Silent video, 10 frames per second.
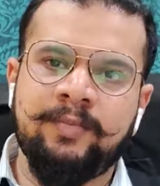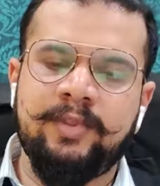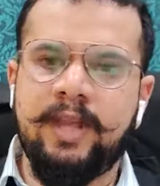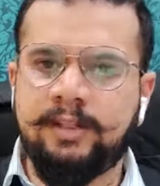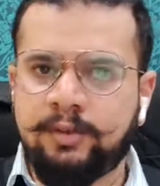
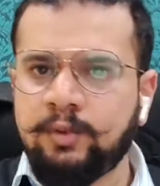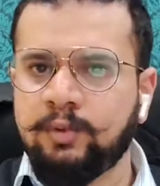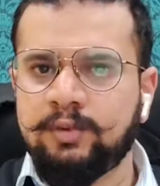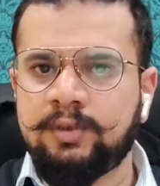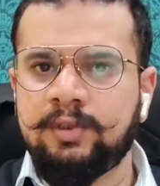they
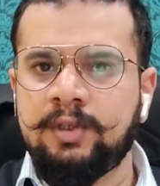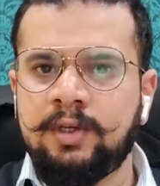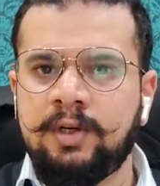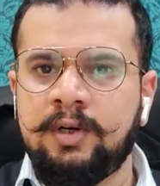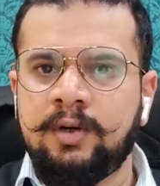choose
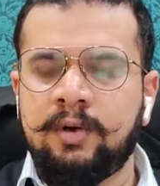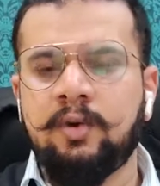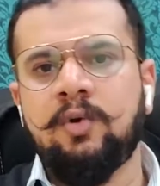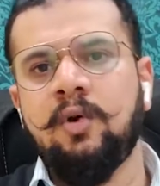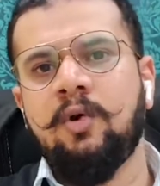
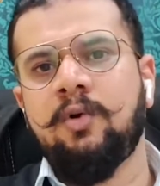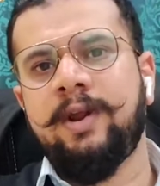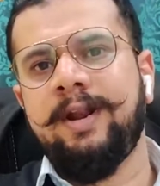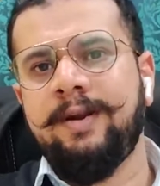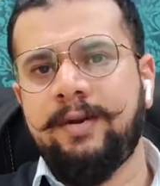to go
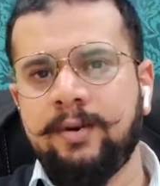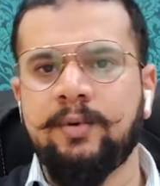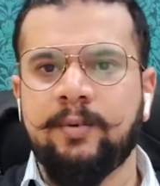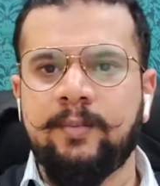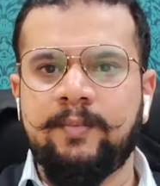
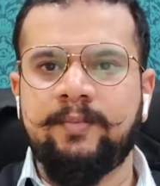into